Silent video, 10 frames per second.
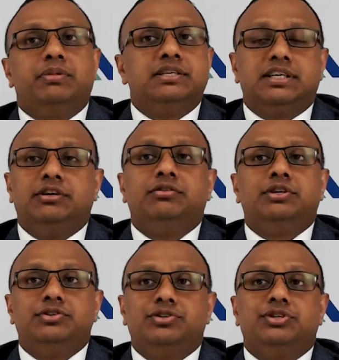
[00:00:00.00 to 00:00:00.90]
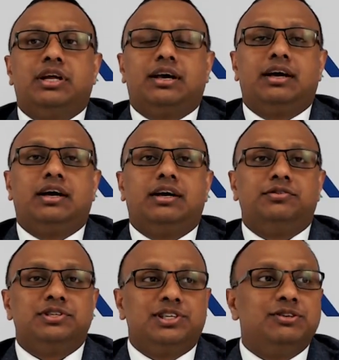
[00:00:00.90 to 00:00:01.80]
by January you should
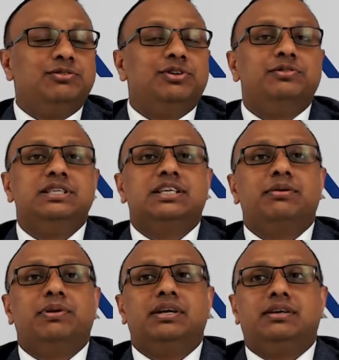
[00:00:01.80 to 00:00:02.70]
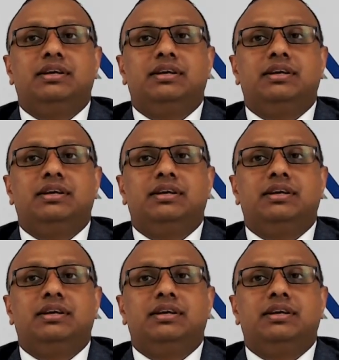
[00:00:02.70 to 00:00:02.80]
receive your visa, but